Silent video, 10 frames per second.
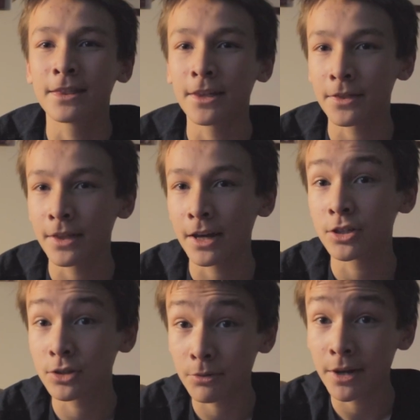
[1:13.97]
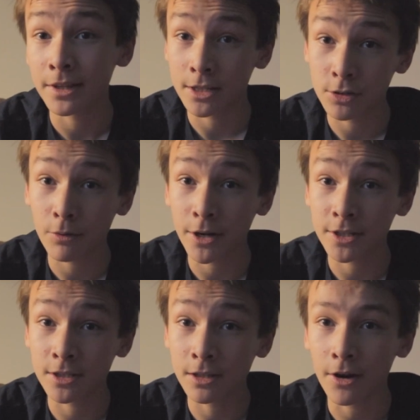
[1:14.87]
than that screen that's
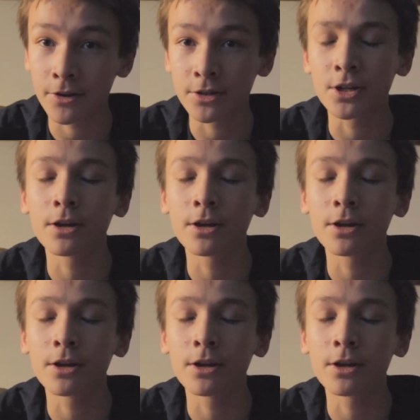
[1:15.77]
twice as large.